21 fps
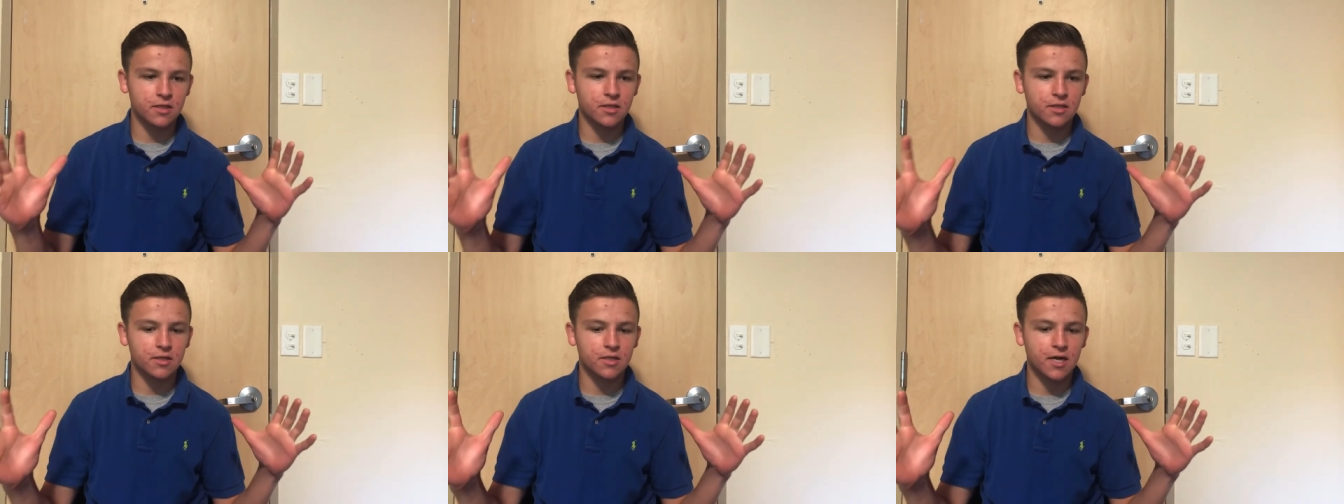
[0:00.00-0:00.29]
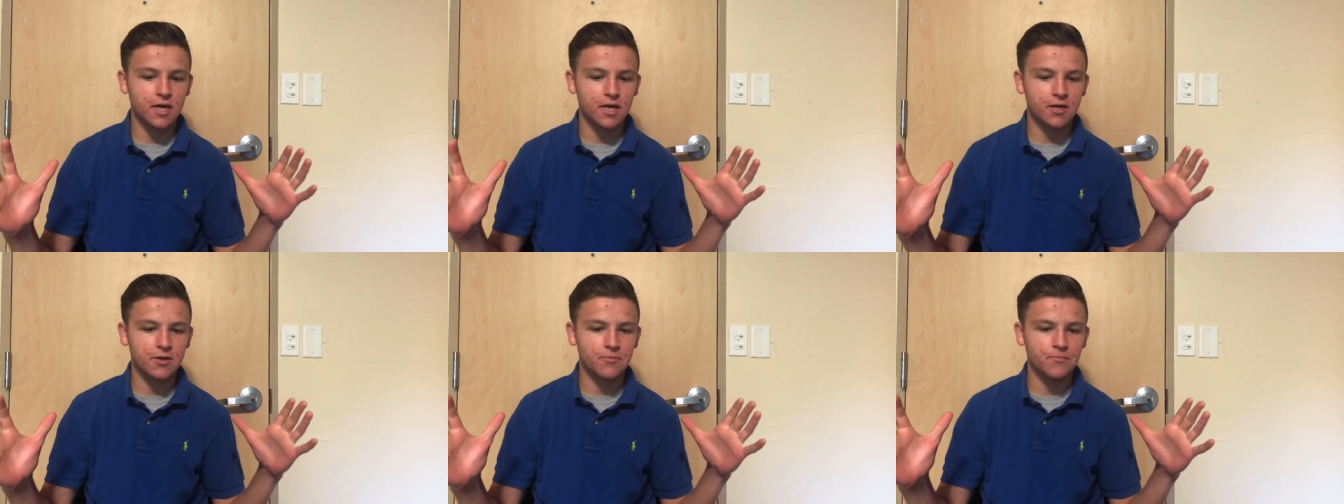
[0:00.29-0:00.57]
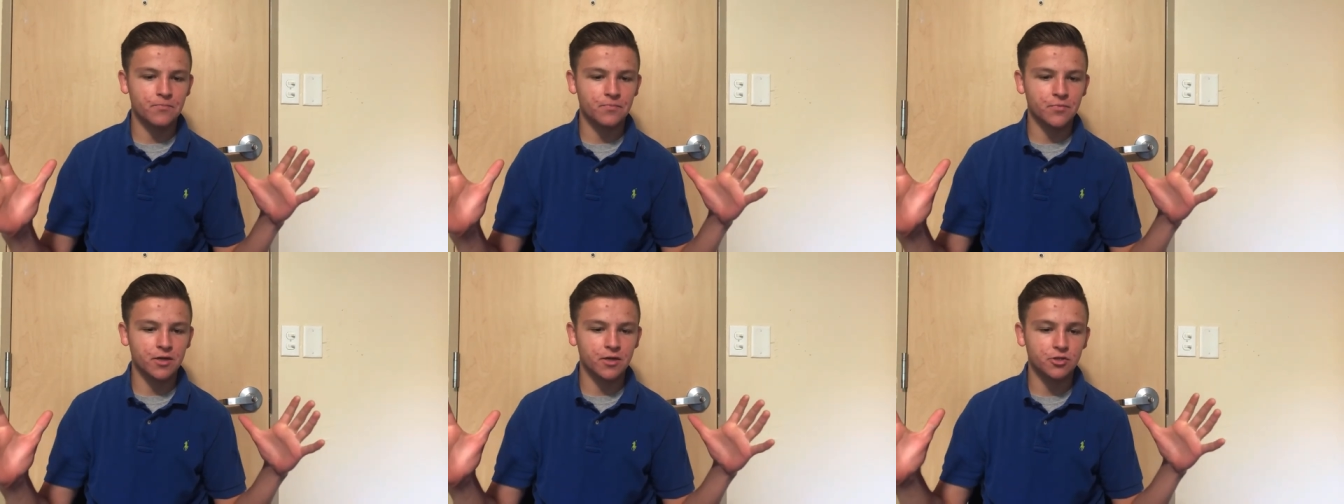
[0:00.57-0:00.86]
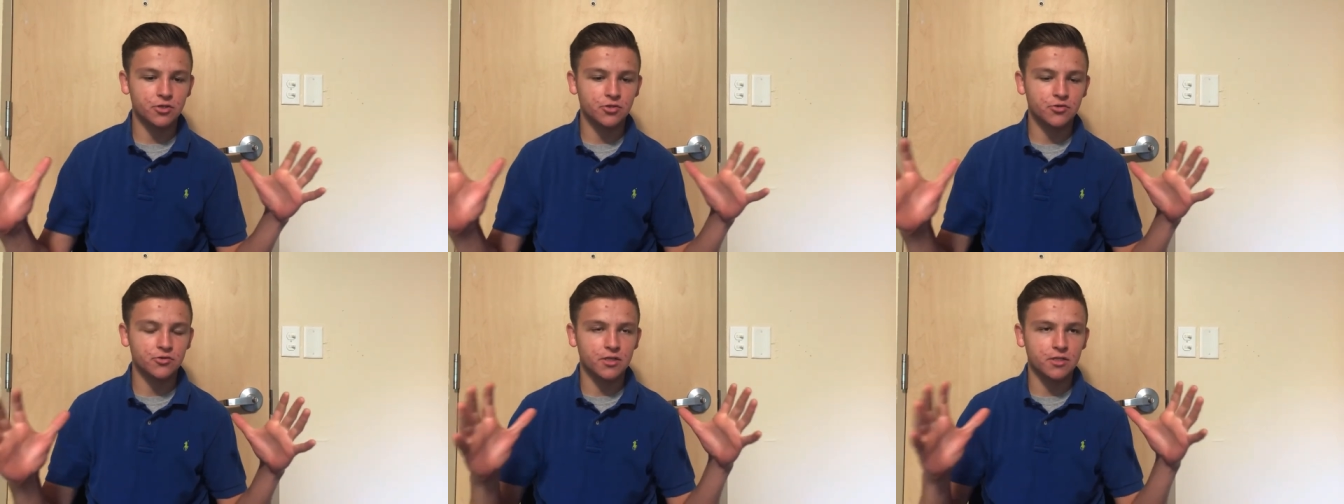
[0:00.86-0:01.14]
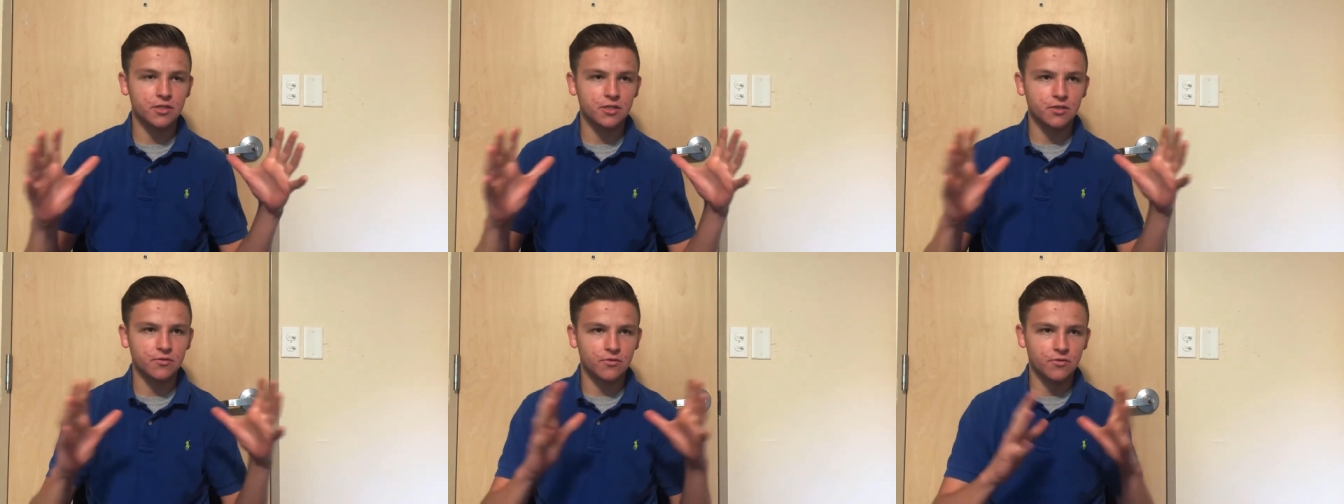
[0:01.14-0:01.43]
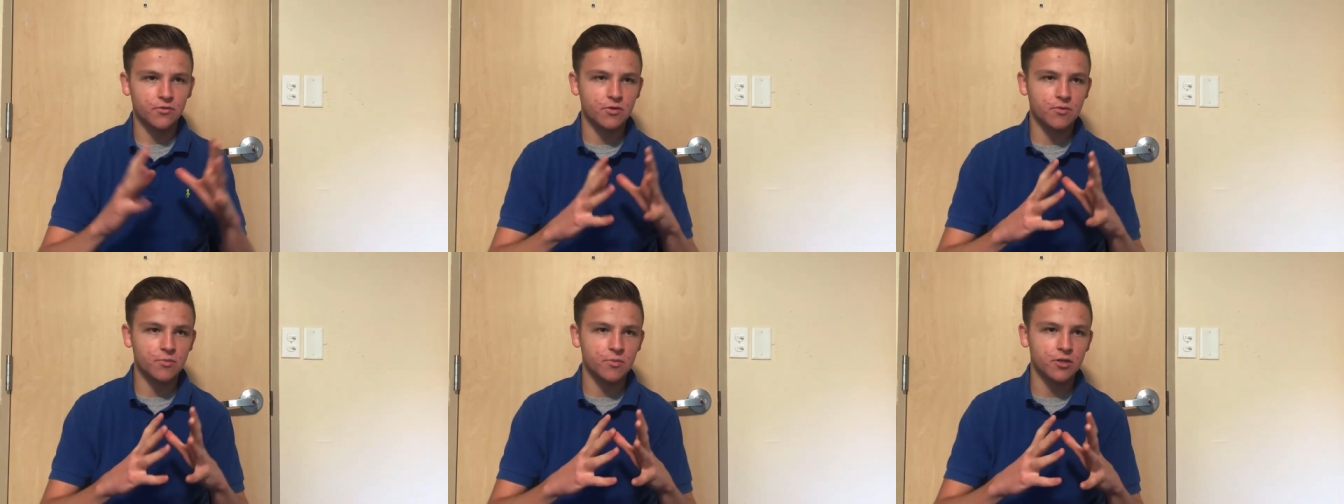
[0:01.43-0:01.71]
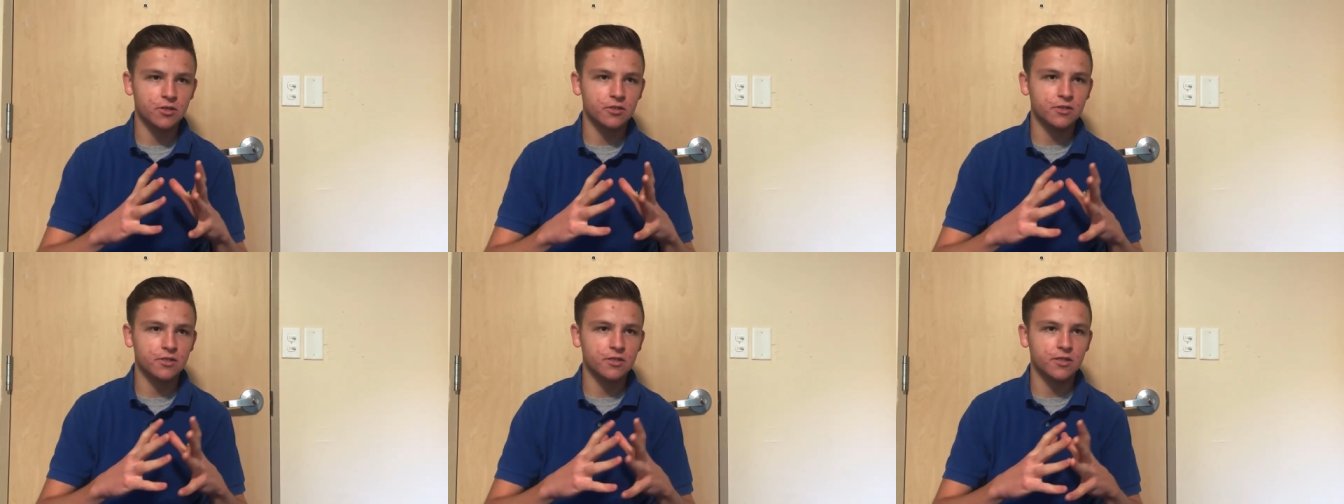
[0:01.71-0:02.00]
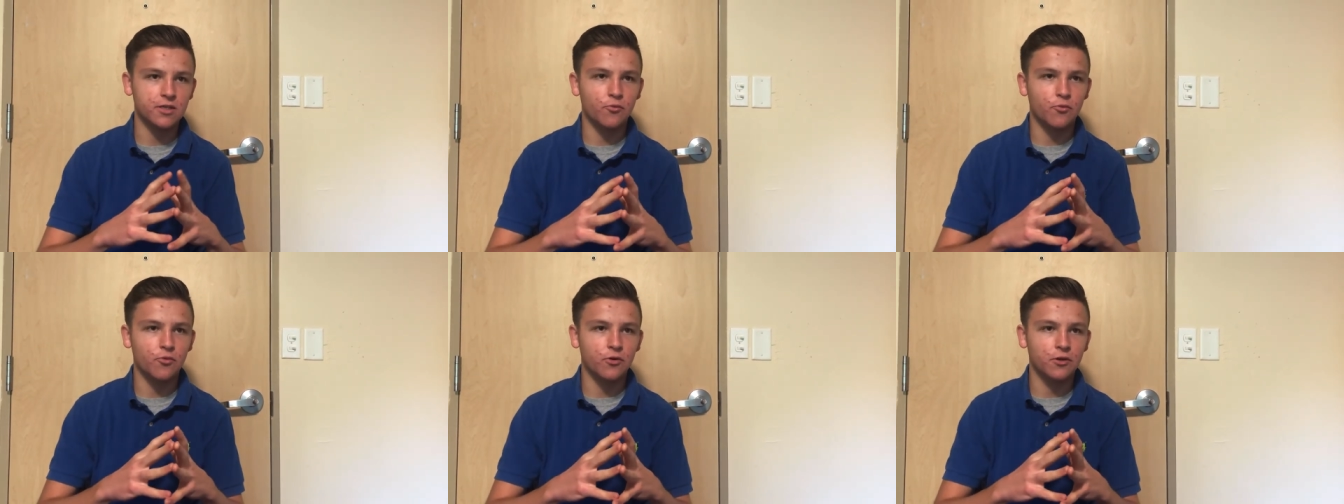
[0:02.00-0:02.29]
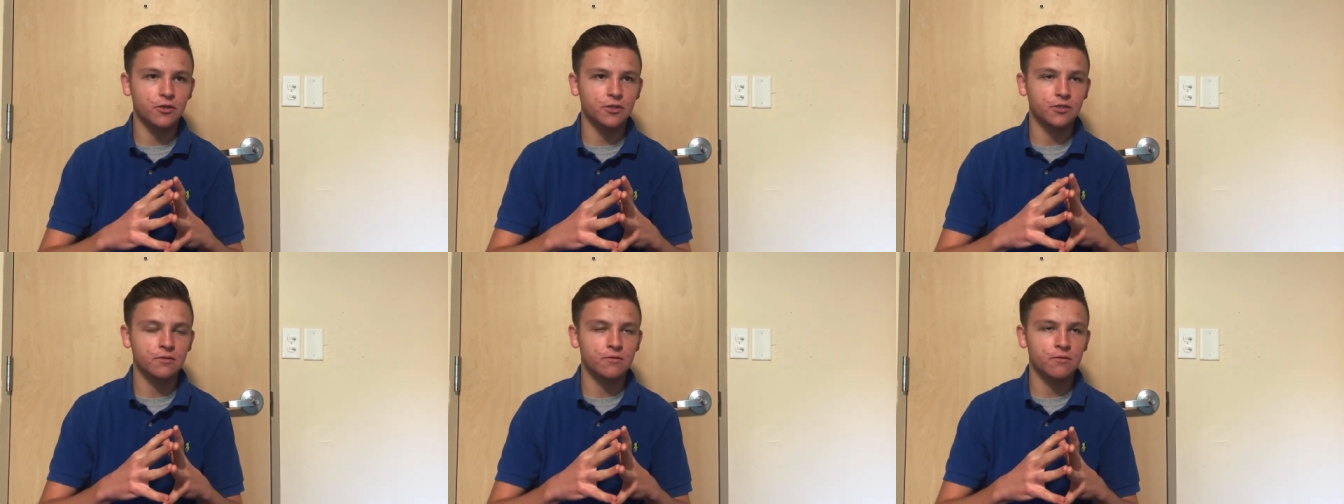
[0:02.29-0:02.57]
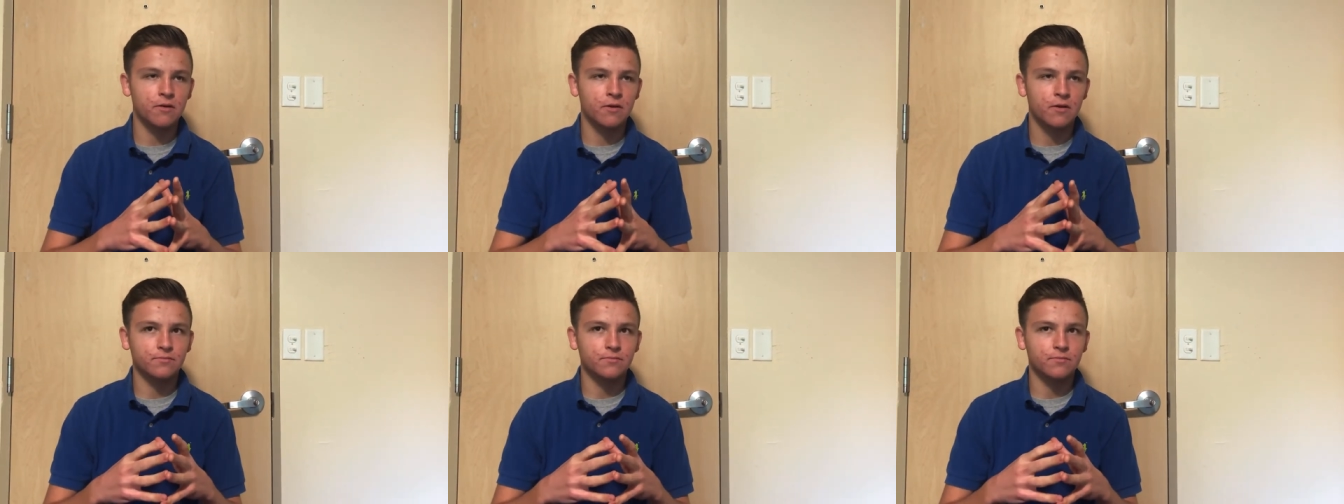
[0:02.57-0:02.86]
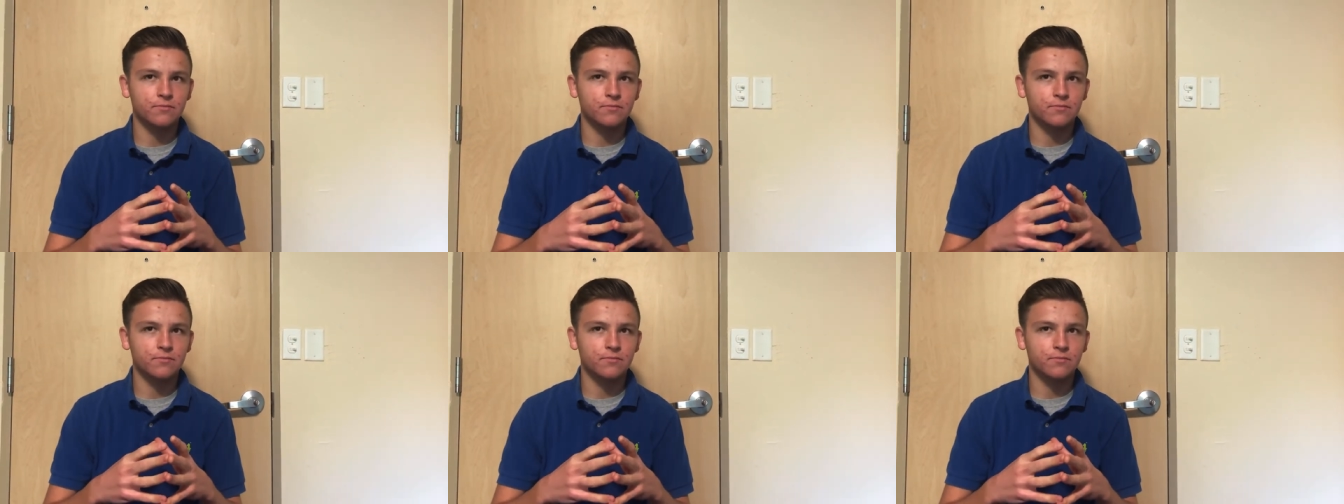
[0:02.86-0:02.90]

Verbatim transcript: the time constraints of three minutes, it wasn't